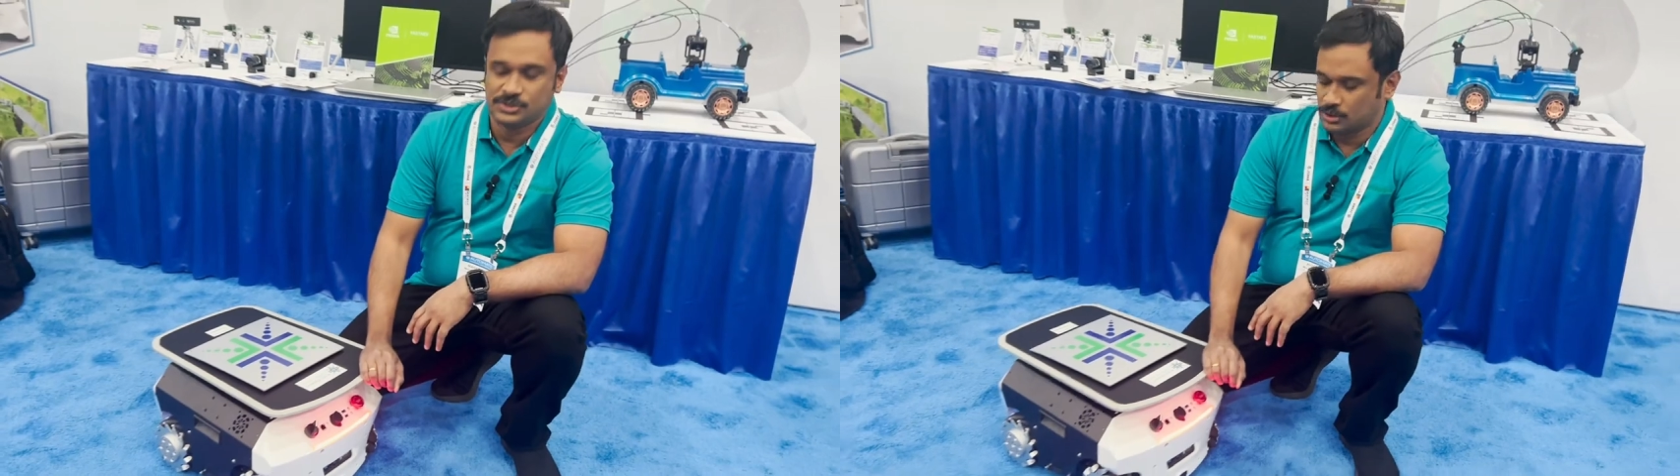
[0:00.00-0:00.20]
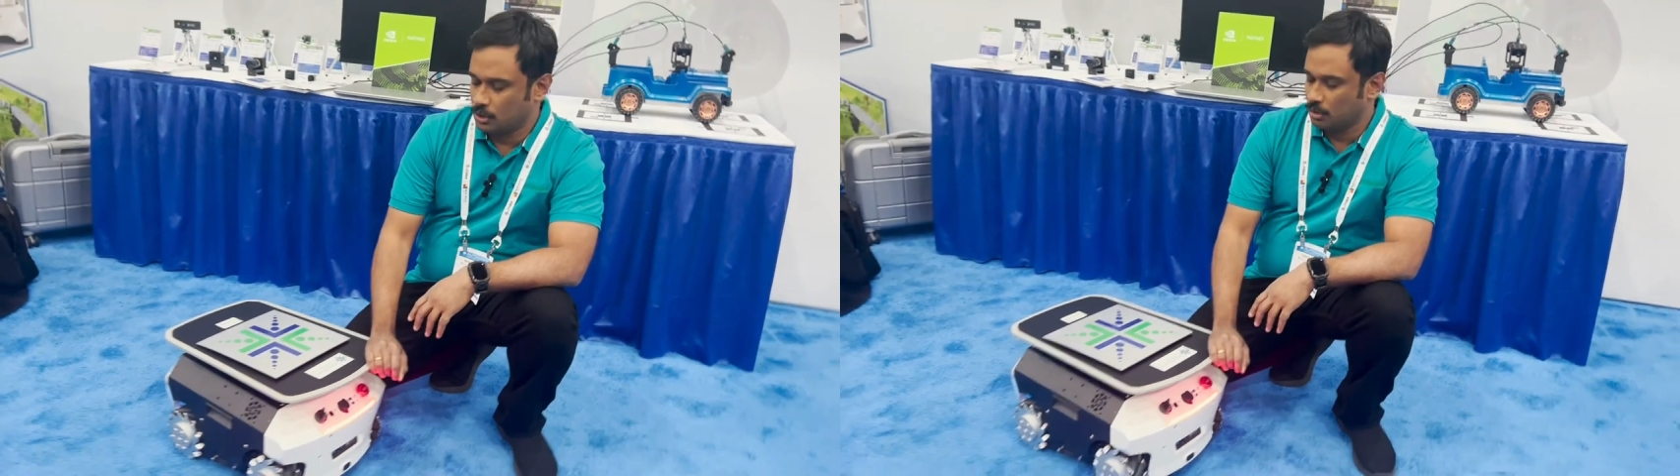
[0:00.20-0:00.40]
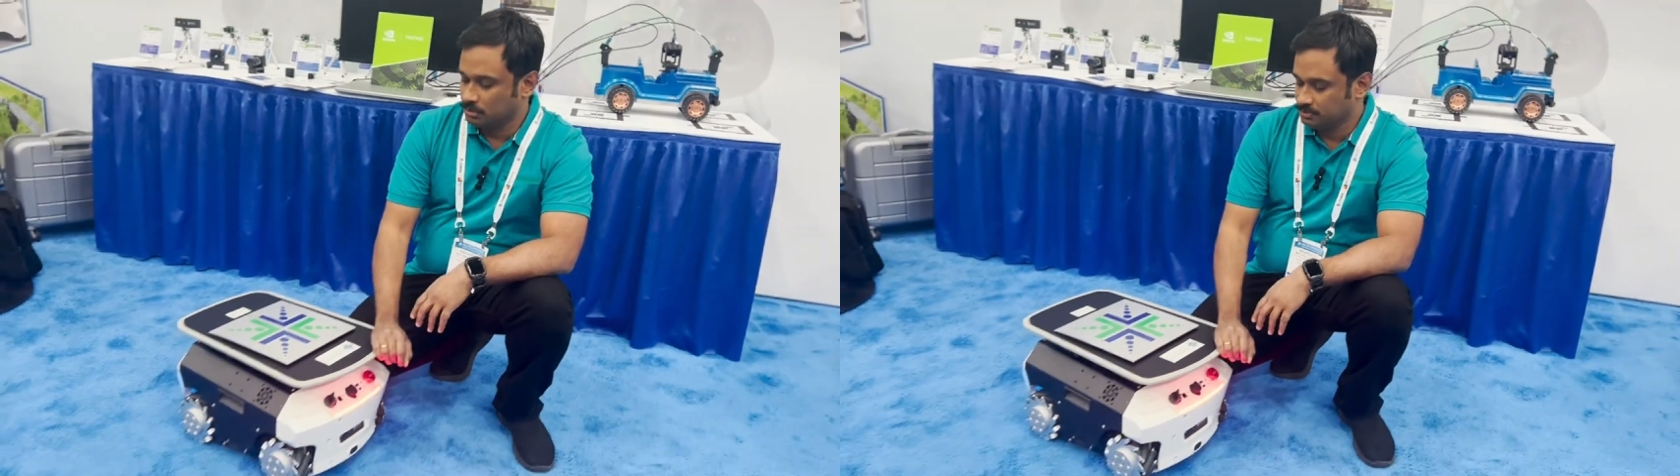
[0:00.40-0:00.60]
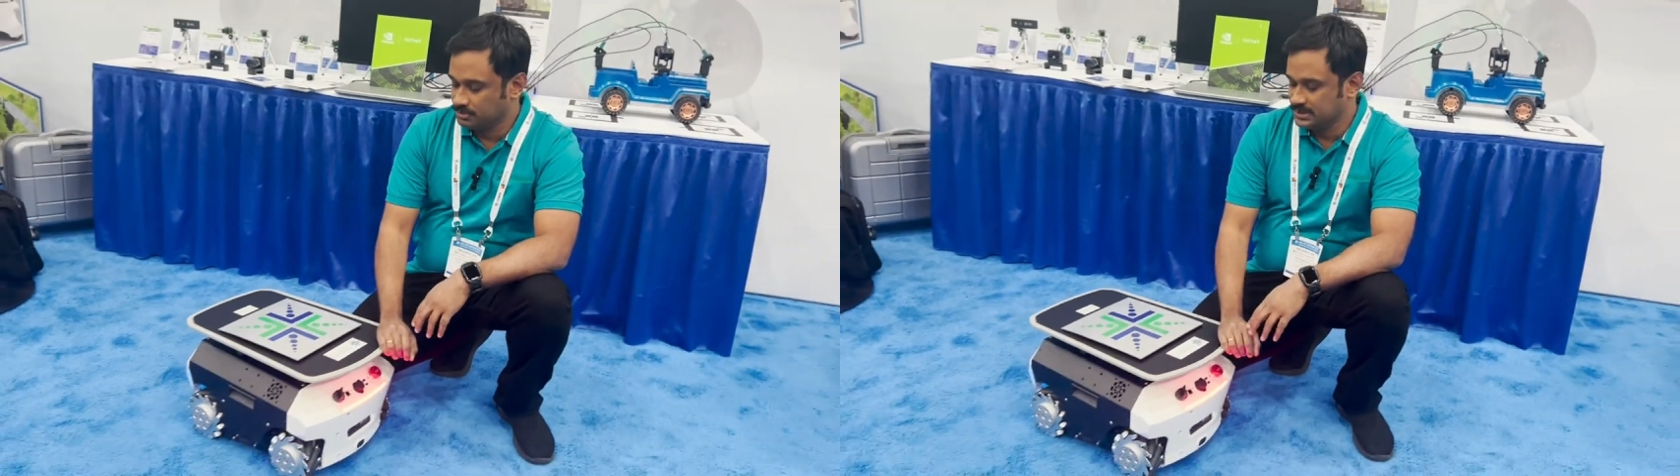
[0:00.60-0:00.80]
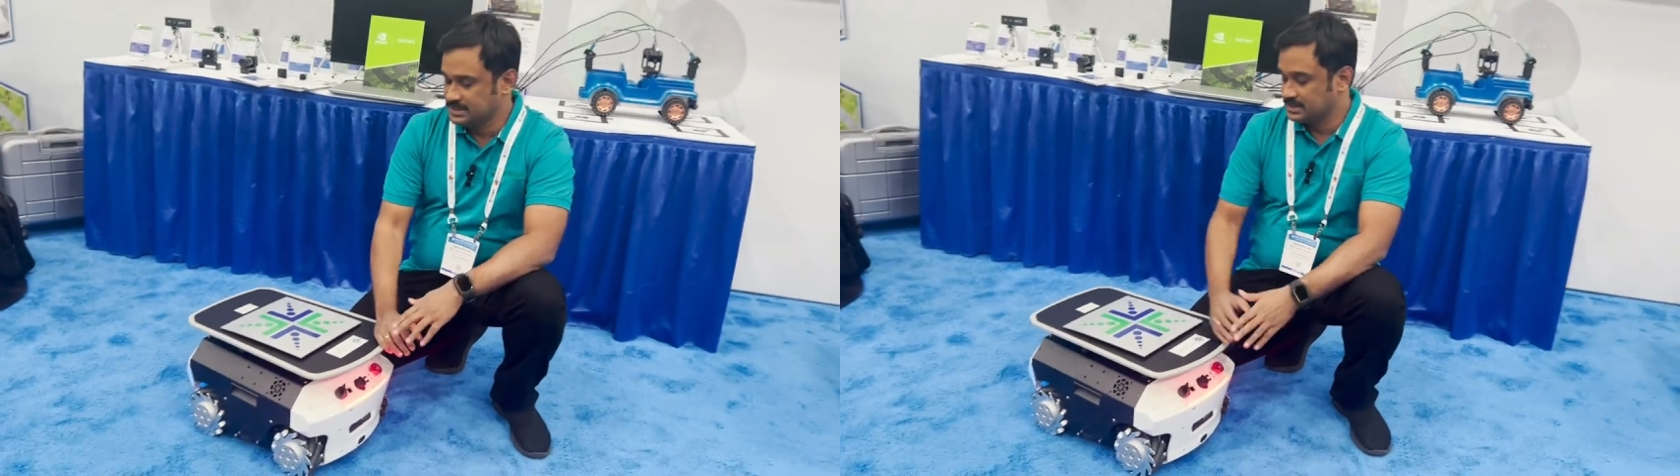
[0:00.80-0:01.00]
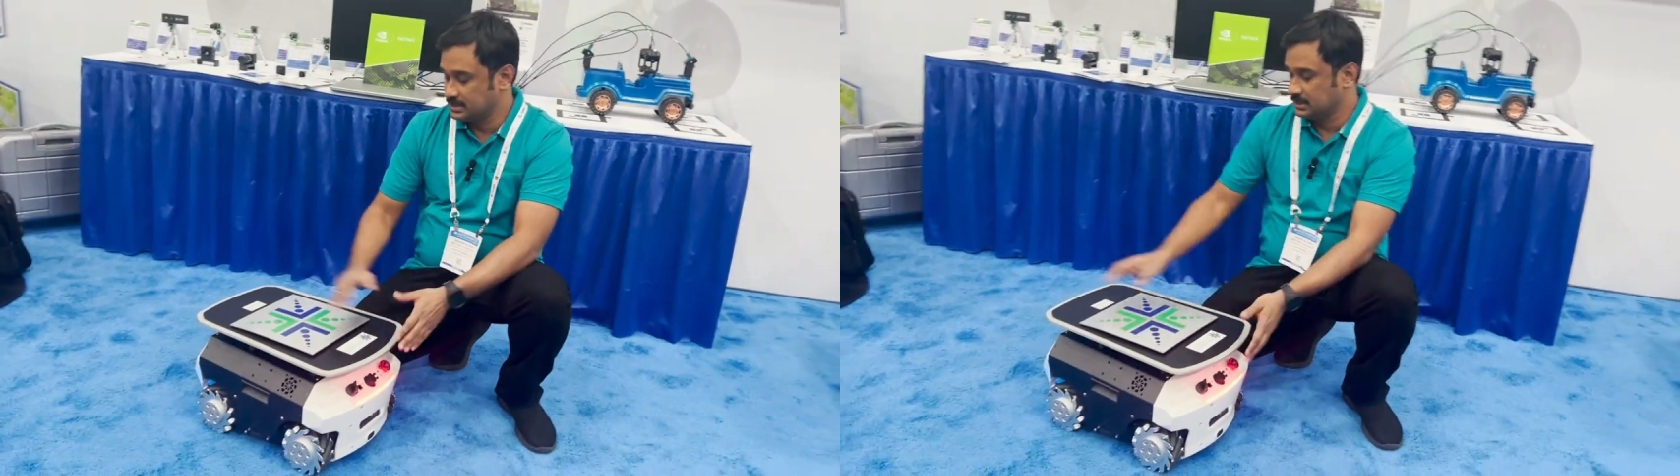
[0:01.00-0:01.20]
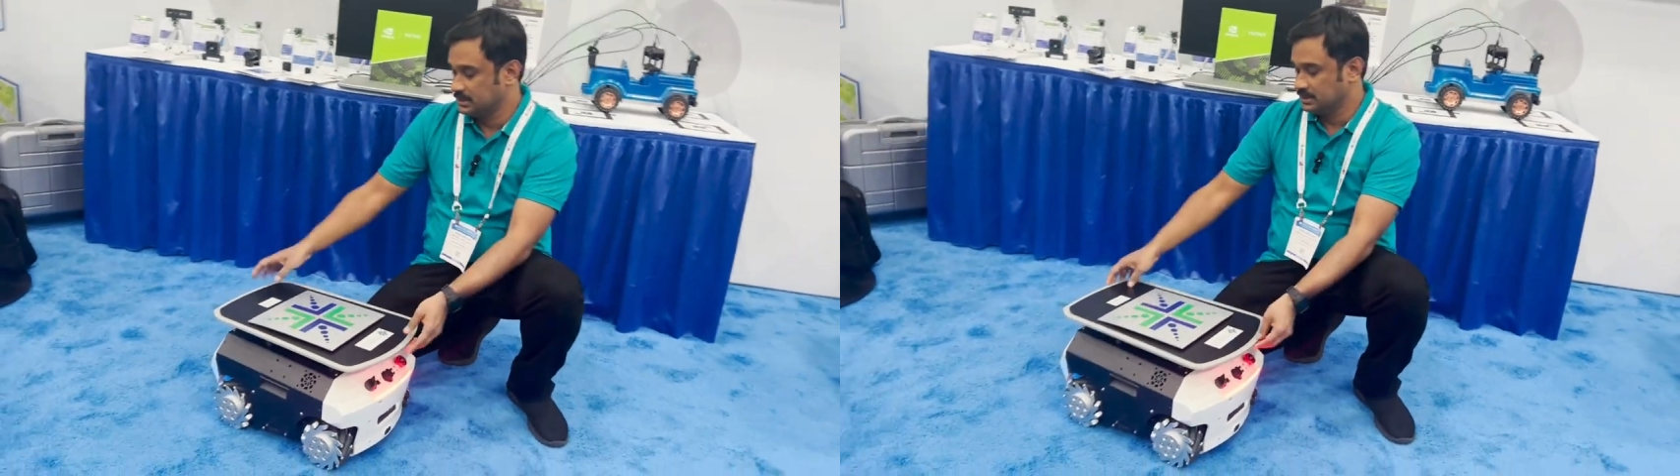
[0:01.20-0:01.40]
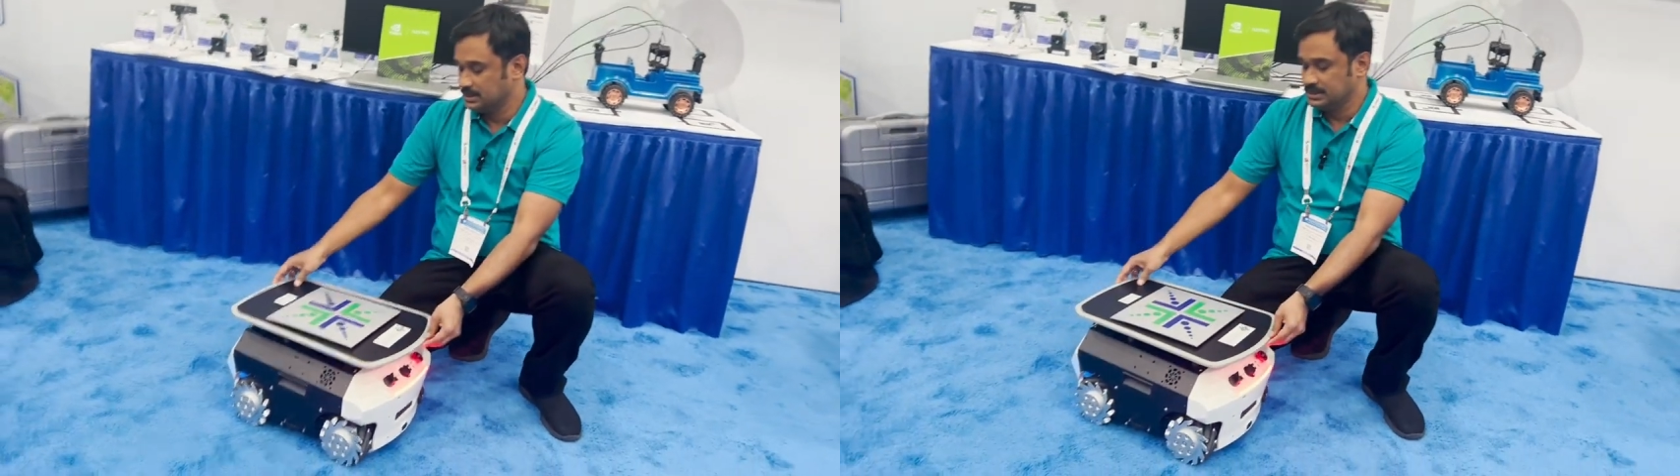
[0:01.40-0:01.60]
So this is
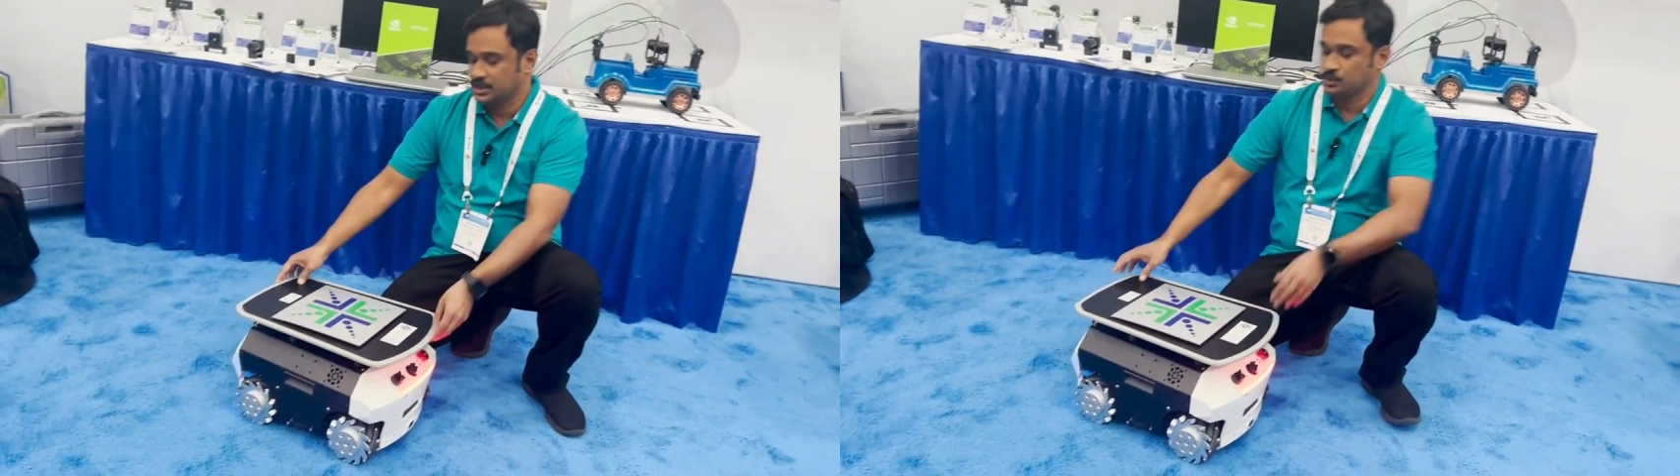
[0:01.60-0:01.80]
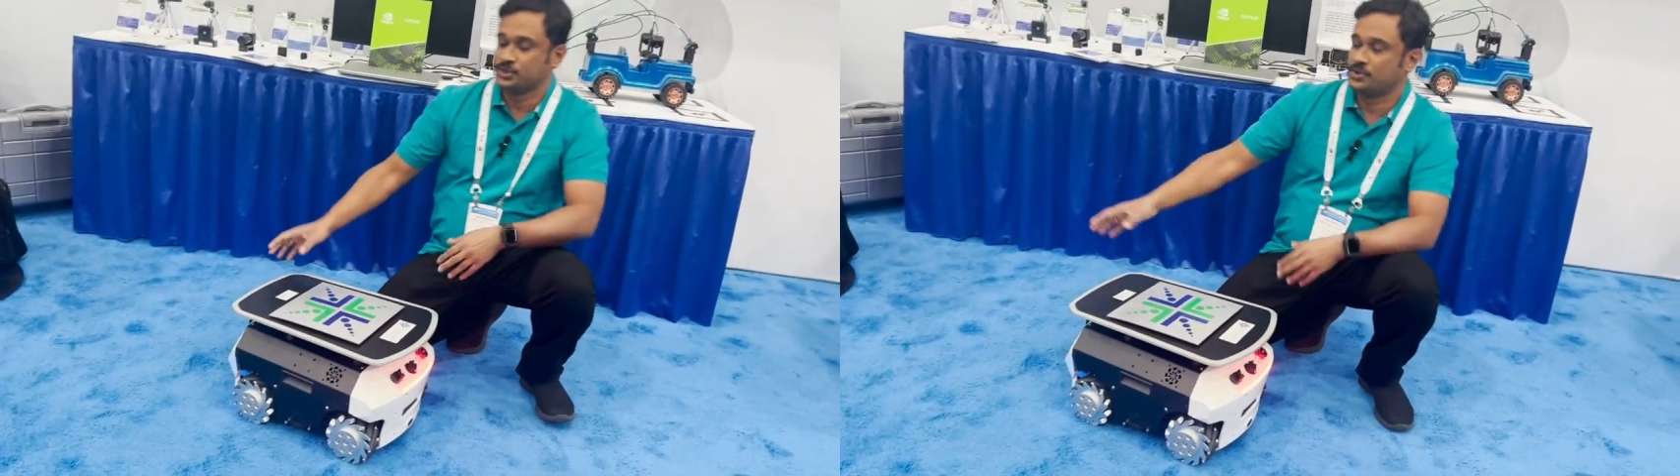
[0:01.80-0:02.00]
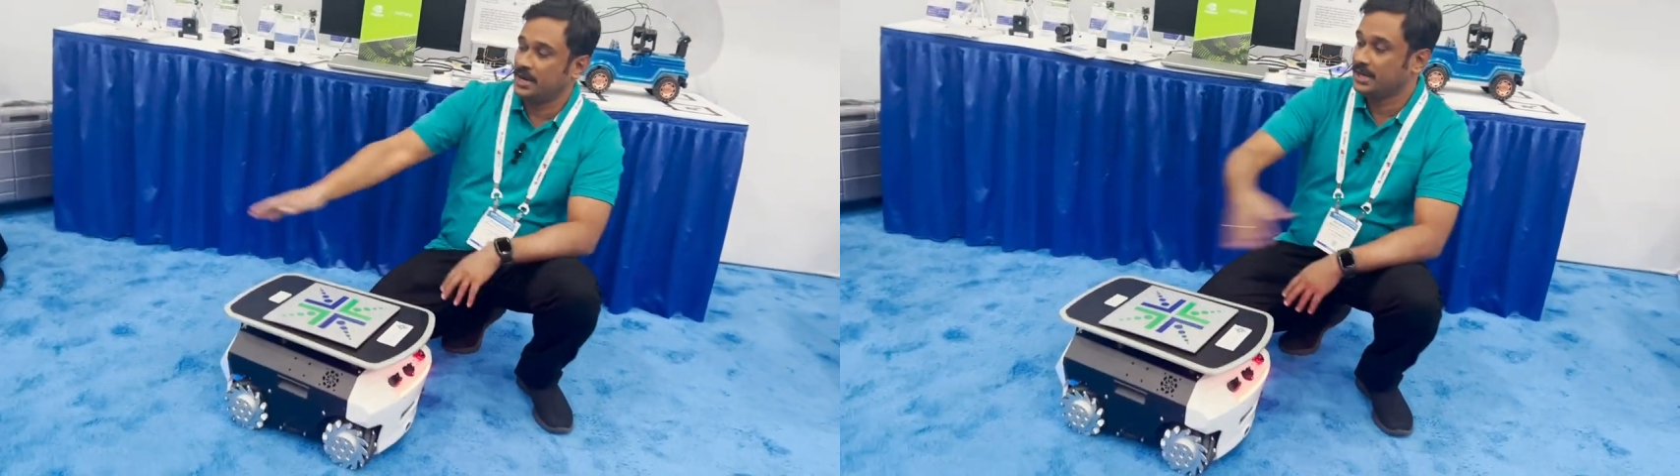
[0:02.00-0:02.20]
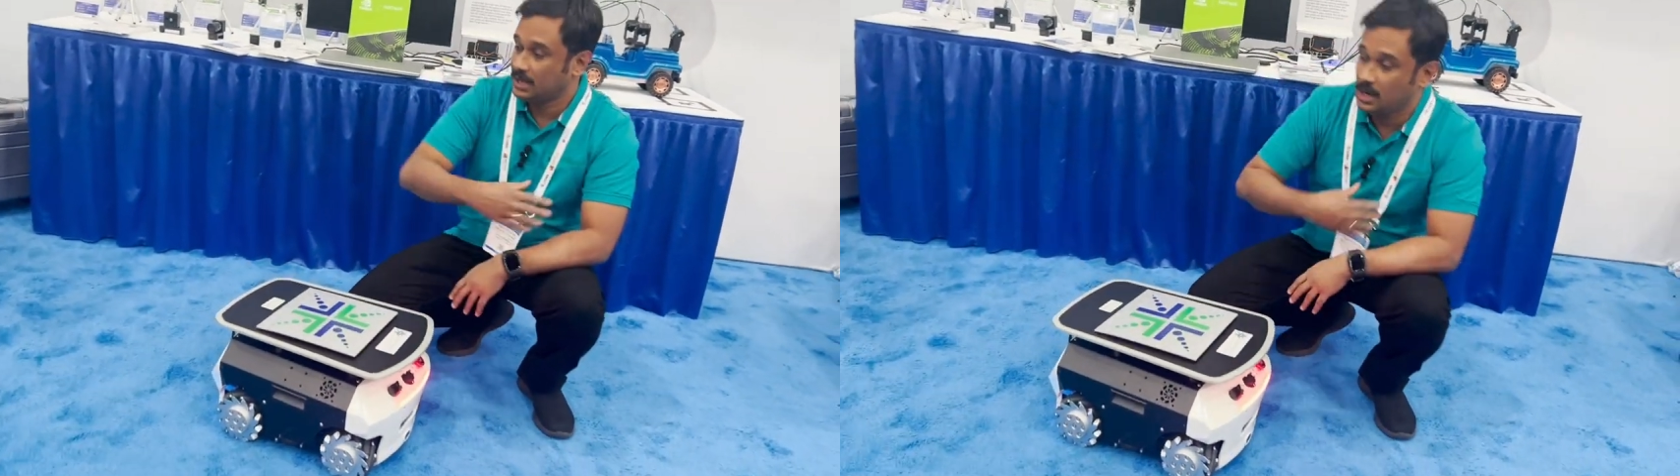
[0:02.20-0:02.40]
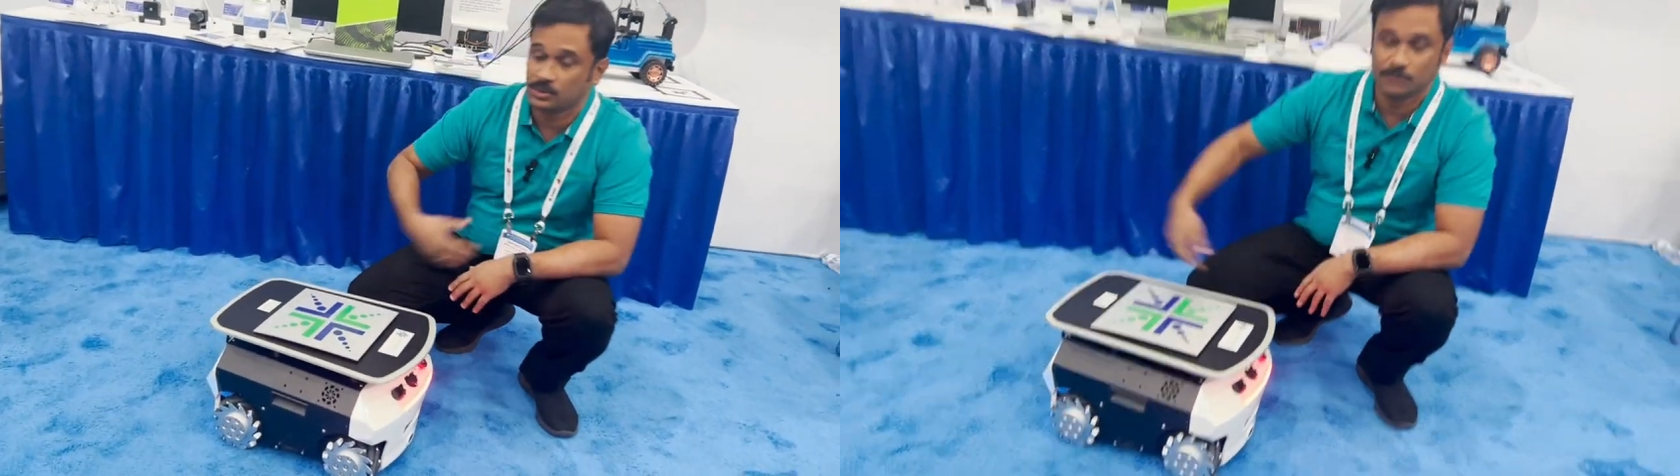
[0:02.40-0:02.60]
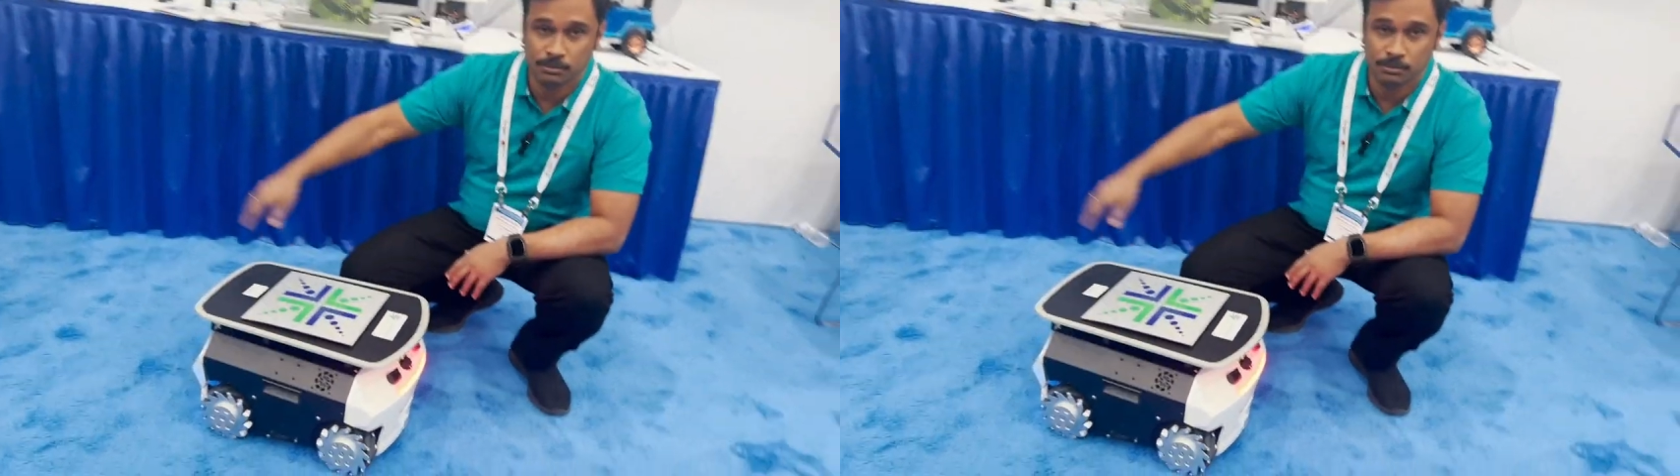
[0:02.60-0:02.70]
this was running around the